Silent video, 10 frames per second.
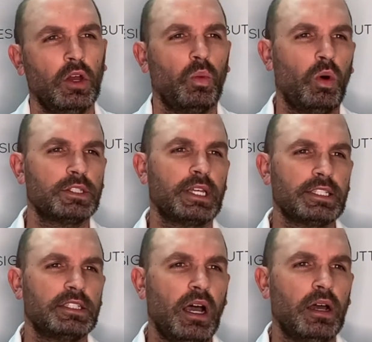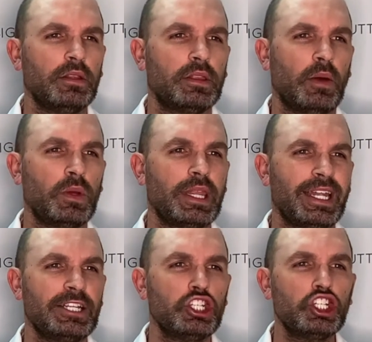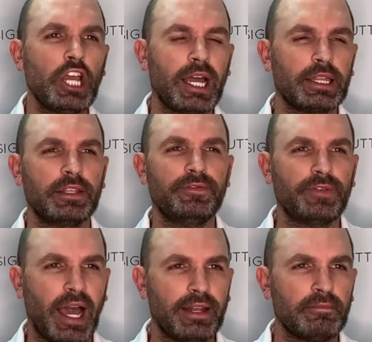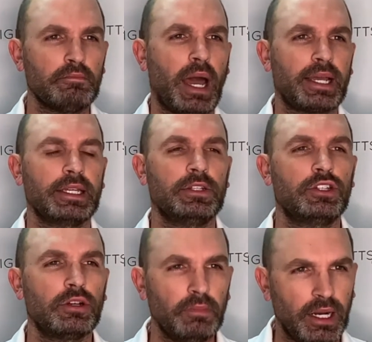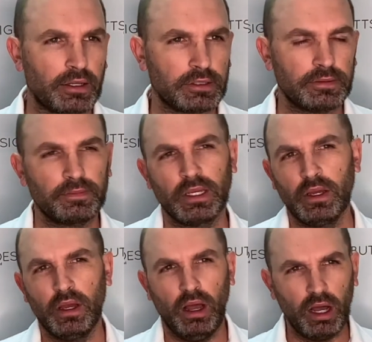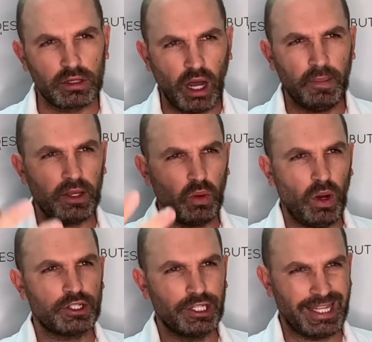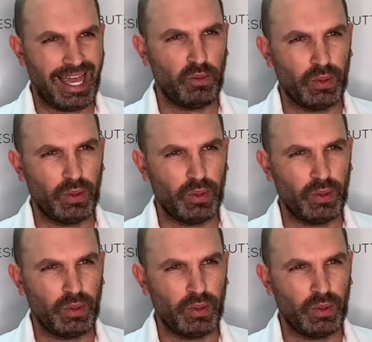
Once that's done, then we then inject the fat back into your buttocks. A common question that we